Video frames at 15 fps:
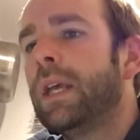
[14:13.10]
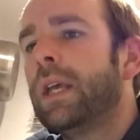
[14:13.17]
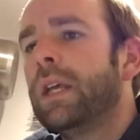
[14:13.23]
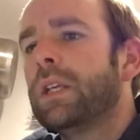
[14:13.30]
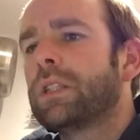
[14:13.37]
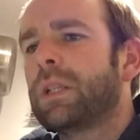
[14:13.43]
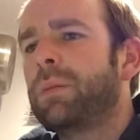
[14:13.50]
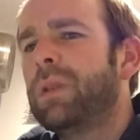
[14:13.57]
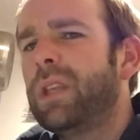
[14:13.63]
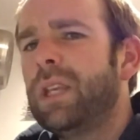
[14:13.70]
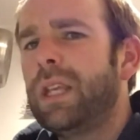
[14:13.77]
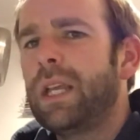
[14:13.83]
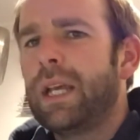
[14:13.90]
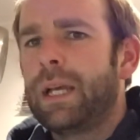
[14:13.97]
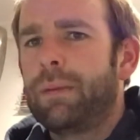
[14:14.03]
Some of
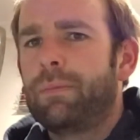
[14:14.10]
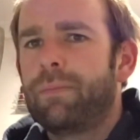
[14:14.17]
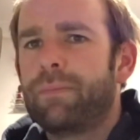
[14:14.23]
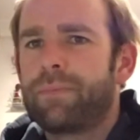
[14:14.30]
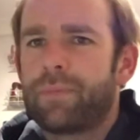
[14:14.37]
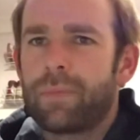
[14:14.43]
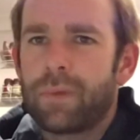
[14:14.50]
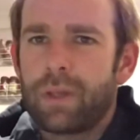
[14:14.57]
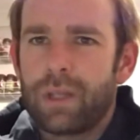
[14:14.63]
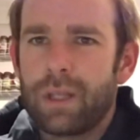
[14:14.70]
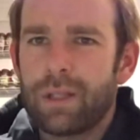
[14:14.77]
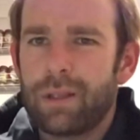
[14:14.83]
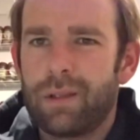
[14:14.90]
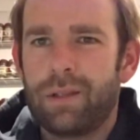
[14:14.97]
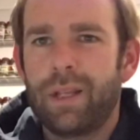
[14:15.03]
the
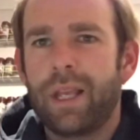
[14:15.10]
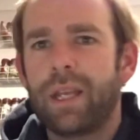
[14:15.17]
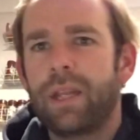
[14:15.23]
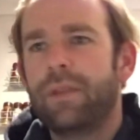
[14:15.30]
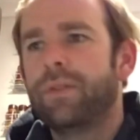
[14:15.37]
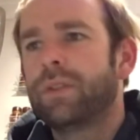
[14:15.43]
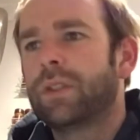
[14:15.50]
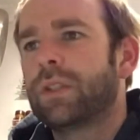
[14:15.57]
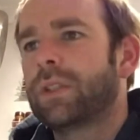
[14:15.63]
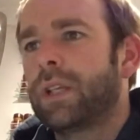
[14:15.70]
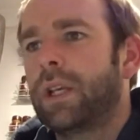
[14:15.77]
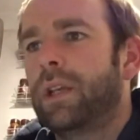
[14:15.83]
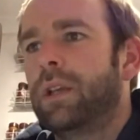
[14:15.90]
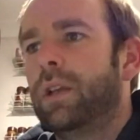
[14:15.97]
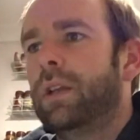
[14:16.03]
negatives, to
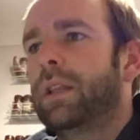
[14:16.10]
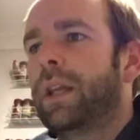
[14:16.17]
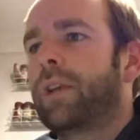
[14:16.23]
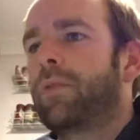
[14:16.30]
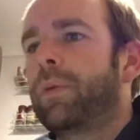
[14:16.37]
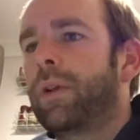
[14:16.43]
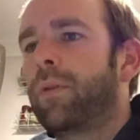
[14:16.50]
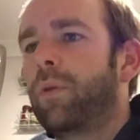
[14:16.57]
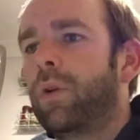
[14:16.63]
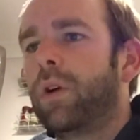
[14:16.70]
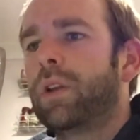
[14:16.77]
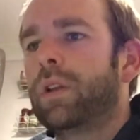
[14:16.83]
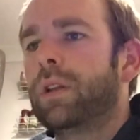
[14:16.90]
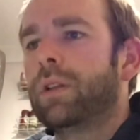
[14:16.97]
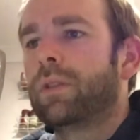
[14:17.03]
say, lack of a better
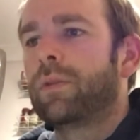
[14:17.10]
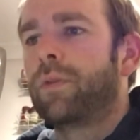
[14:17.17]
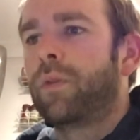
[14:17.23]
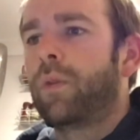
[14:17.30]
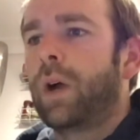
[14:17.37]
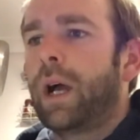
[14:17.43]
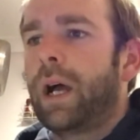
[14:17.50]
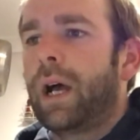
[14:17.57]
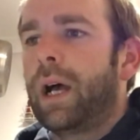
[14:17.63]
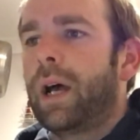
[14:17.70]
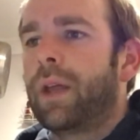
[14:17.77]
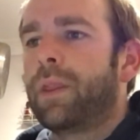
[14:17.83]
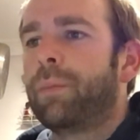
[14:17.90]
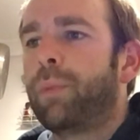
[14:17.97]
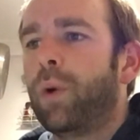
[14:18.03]
word,
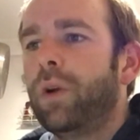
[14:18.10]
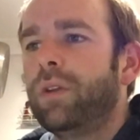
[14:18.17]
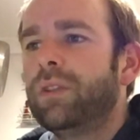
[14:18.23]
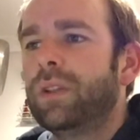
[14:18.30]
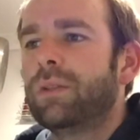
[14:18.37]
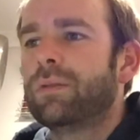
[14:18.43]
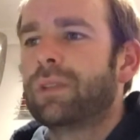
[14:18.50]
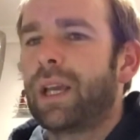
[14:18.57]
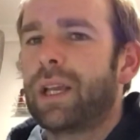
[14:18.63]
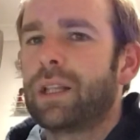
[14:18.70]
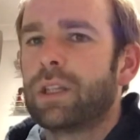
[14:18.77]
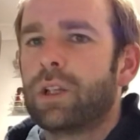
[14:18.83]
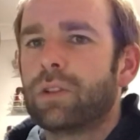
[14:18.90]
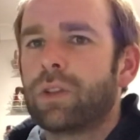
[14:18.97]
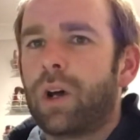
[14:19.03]
the boil did take a
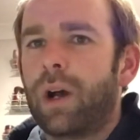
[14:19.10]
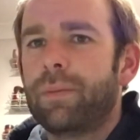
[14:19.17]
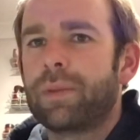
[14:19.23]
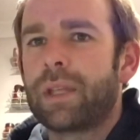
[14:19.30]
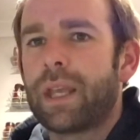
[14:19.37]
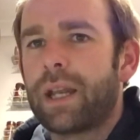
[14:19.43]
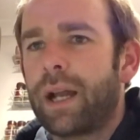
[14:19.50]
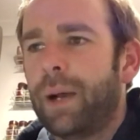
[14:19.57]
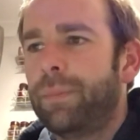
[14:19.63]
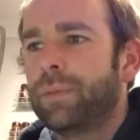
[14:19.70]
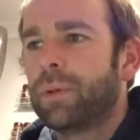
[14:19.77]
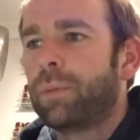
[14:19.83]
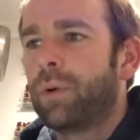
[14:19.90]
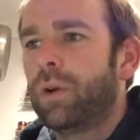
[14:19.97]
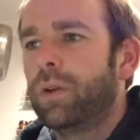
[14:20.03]
little time to get up
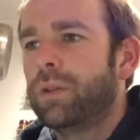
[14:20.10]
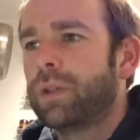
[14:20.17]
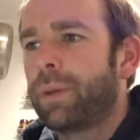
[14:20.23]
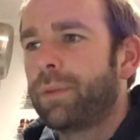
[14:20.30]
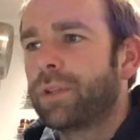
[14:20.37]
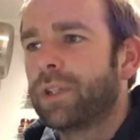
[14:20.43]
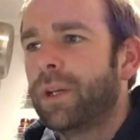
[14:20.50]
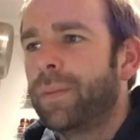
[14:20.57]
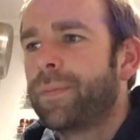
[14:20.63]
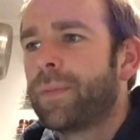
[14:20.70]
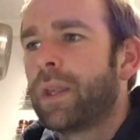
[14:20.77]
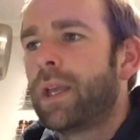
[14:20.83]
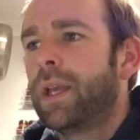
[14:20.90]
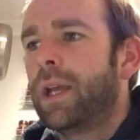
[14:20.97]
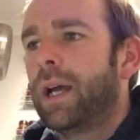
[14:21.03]
to boil temperature,
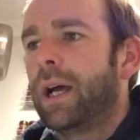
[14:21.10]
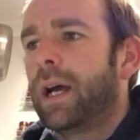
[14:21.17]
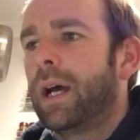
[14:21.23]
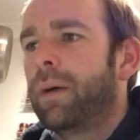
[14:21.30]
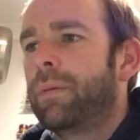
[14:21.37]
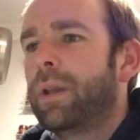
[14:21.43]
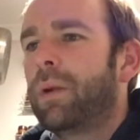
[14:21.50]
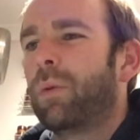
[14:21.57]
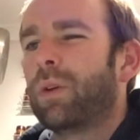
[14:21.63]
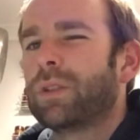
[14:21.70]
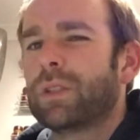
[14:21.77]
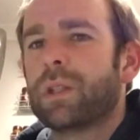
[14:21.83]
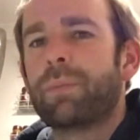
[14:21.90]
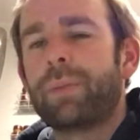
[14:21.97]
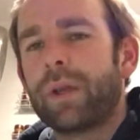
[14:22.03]
and it
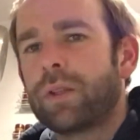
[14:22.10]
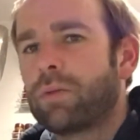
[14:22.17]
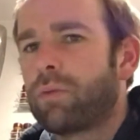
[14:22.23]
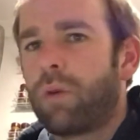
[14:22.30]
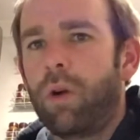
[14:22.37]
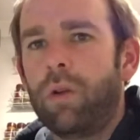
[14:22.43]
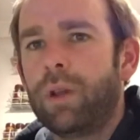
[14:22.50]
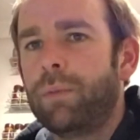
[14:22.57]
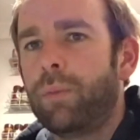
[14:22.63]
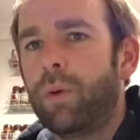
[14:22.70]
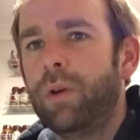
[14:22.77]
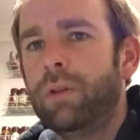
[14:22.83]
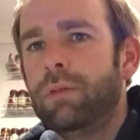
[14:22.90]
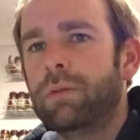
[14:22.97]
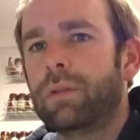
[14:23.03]
wasn't the best rolling
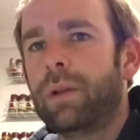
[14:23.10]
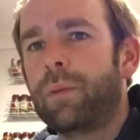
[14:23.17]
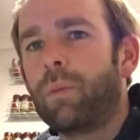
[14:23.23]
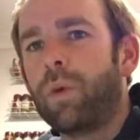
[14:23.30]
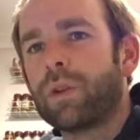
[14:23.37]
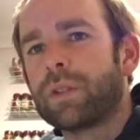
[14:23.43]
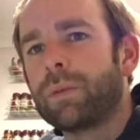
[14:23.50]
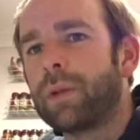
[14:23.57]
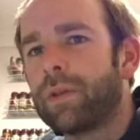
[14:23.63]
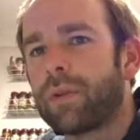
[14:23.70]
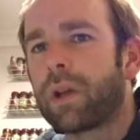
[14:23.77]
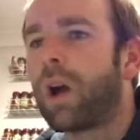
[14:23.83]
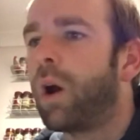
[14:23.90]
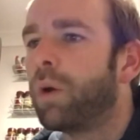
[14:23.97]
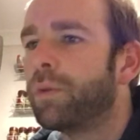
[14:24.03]
boil. It was a bit of a
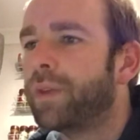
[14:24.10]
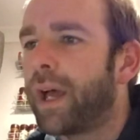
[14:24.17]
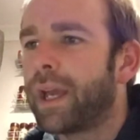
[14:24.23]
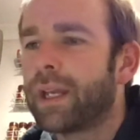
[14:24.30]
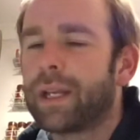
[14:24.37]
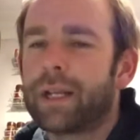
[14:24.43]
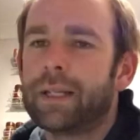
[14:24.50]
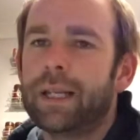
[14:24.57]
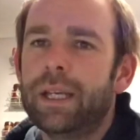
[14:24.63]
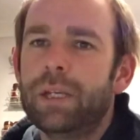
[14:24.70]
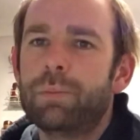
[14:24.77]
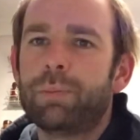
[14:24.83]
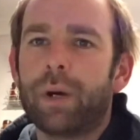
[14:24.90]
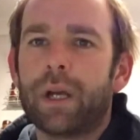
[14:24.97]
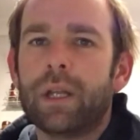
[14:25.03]
cold day in
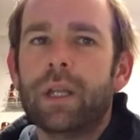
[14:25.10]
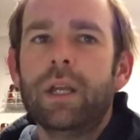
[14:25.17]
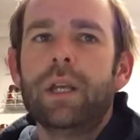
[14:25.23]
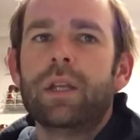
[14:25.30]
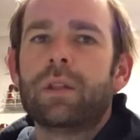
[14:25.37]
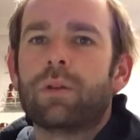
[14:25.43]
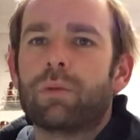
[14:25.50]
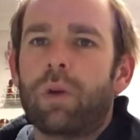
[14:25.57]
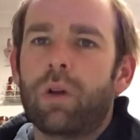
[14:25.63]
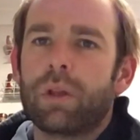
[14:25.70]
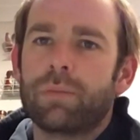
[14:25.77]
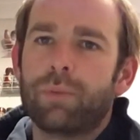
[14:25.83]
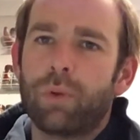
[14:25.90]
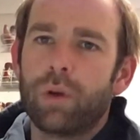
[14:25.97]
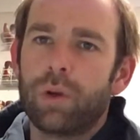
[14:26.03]
Adelaide, but the
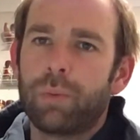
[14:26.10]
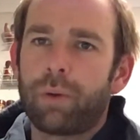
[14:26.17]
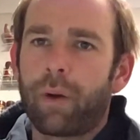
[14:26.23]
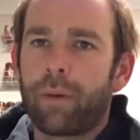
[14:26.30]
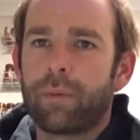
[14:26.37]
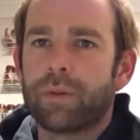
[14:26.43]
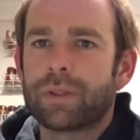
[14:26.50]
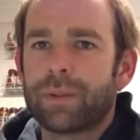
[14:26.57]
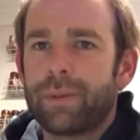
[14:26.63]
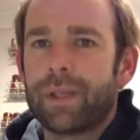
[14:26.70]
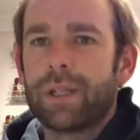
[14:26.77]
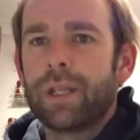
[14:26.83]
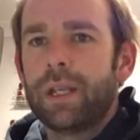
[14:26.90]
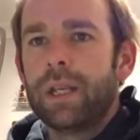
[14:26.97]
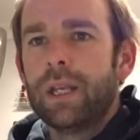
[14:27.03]
rolling boil probably was a bit